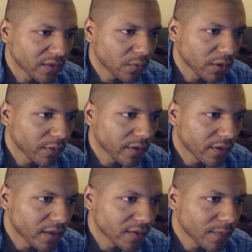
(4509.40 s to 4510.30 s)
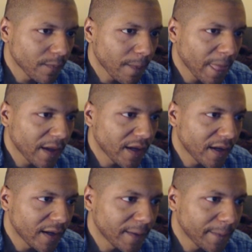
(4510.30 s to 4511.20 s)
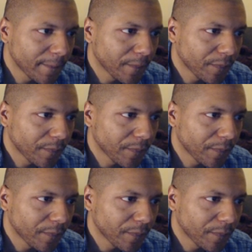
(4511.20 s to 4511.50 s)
work with, honestly. Um,